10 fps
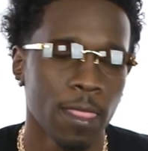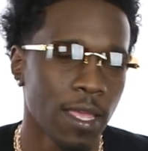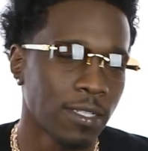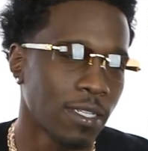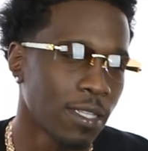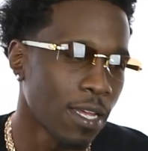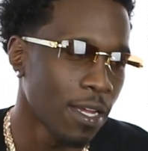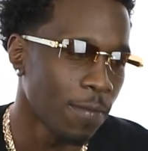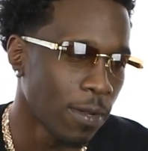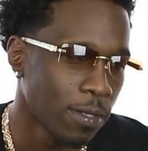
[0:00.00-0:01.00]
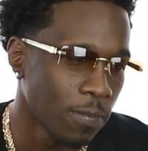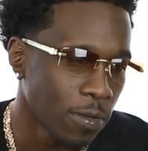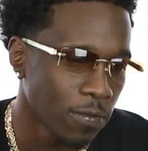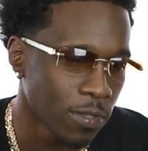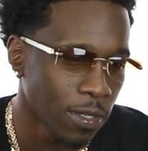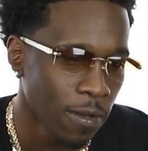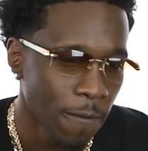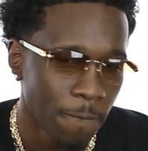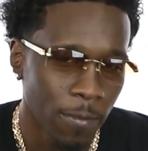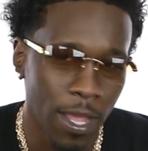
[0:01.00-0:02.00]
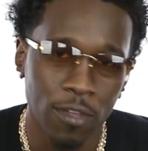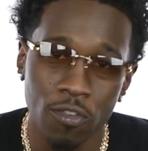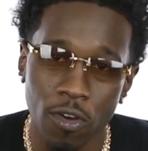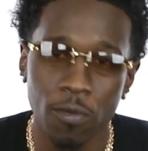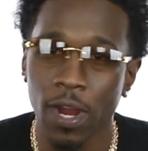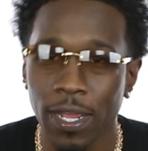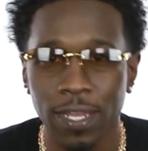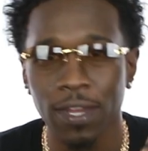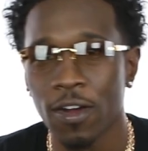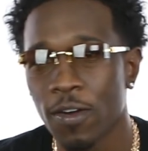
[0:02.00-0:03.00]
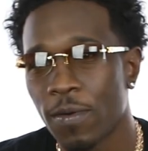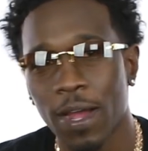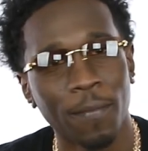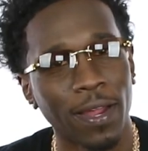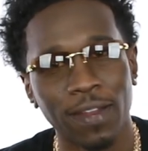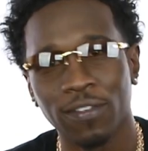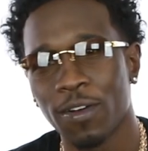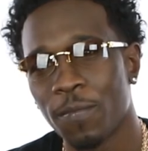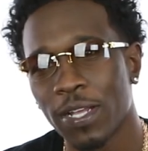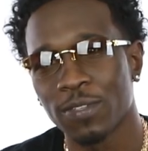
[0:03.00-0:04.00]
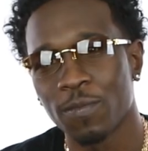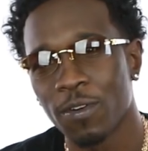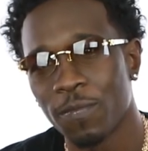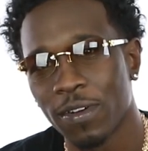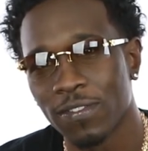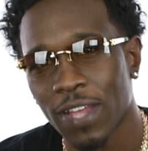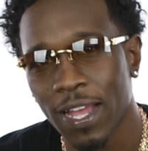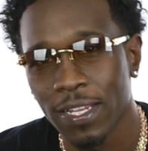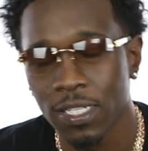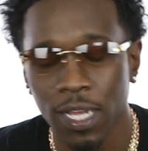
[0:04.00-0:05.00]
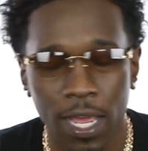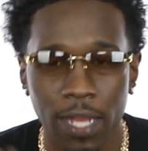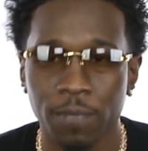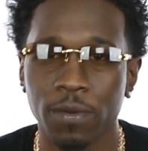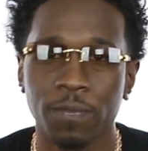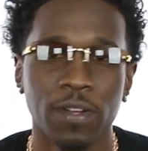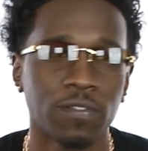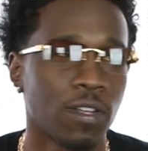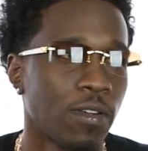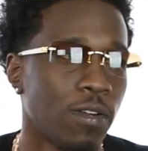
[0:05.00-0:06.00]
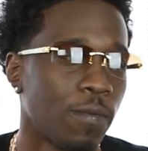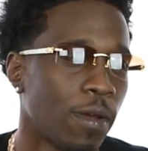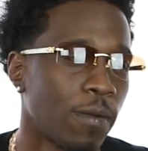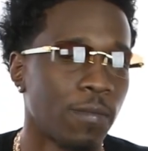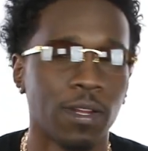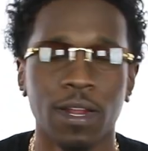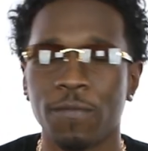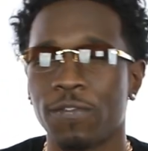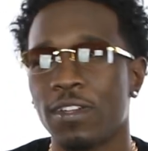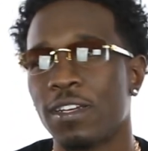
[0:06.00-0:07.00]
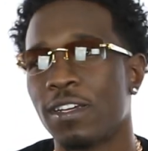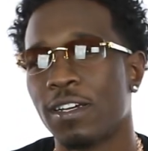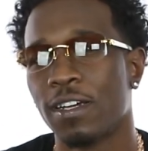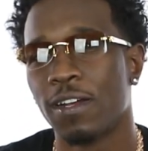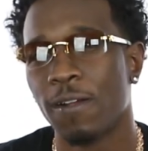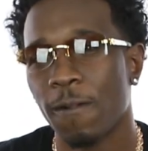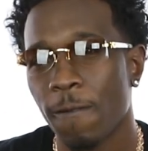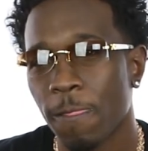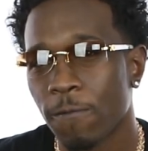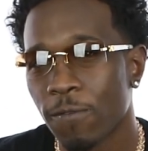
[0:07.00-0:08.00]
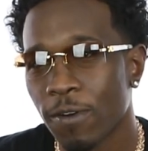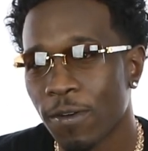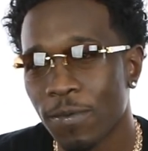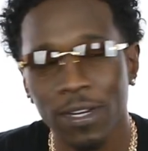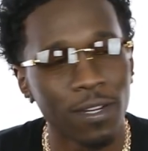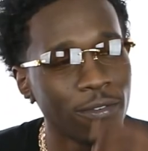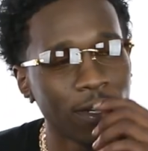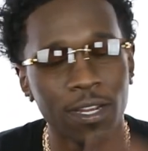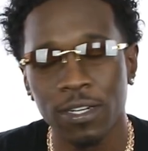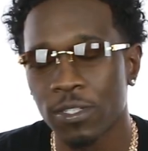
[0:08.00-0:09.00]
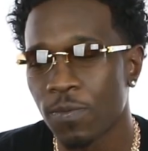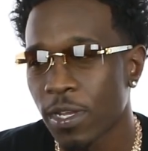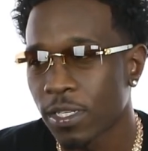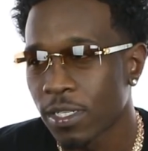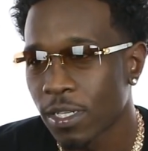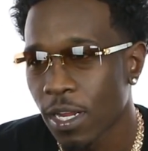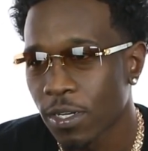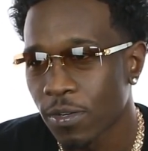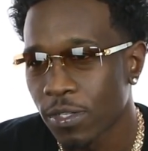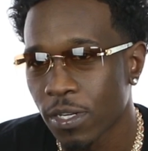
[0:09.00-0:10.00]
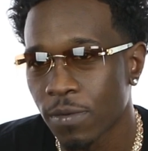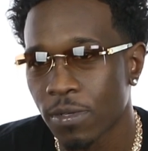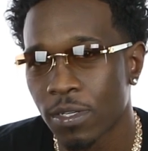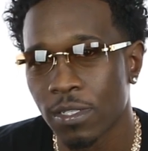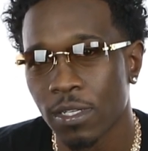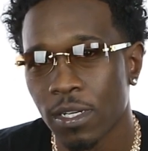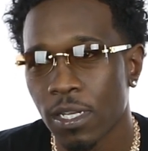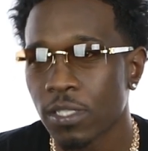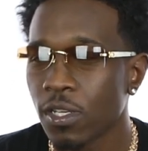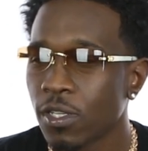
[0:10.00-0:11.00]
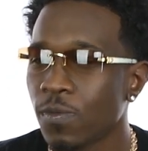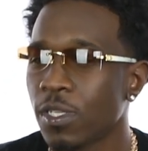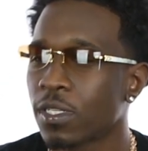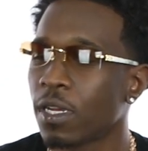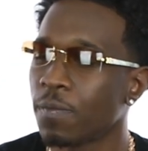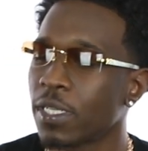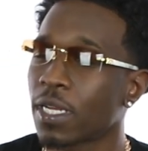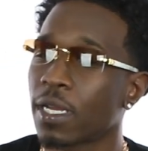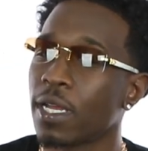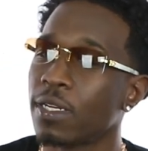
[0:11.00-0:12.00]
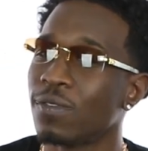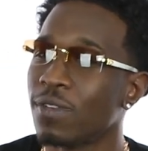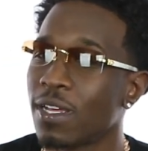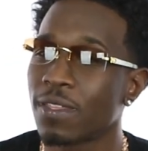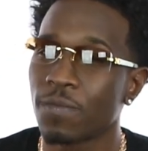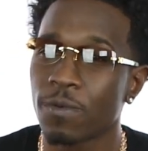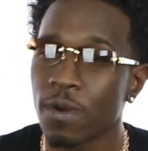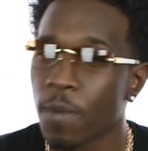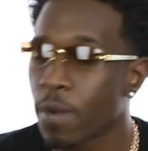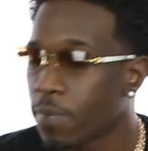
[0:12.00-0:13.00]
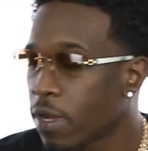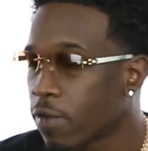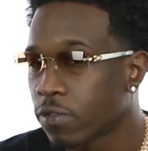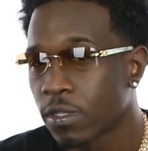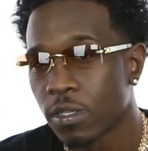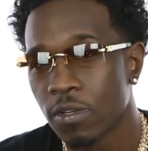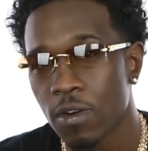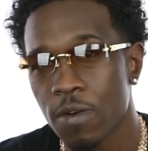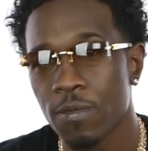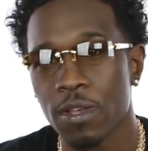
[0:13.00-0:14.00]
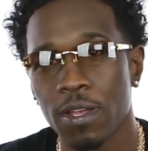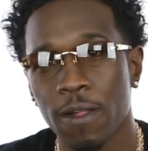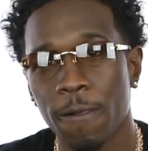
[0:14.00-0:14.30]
That's the thing about the buff. See, now you go when I get home. Now I'm about to have to go buy some more buffs. I see, I hadn't put buffs on in about a month. I'm feeling good. For real, we go out there, smack the shit out the receptionist. Excuse me, sir, bitch, I can't do nothing but wear my buffs. You hear me?